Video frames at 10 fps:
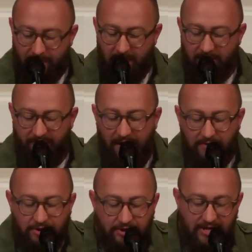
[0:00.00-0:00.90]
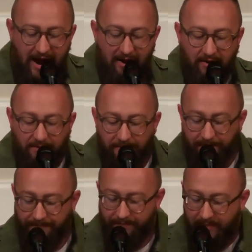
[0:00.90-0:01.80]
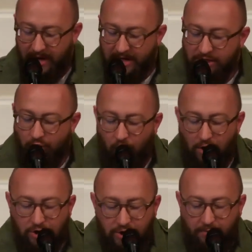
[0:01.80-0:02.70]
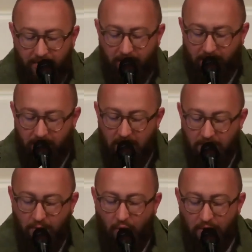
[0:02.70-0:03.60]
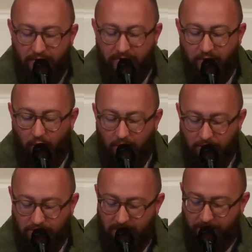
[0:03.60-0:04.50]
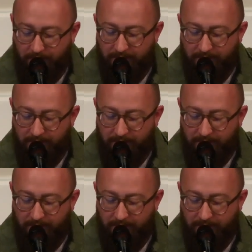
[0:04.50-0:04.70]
The Father's desire is the worshiper more than the worship.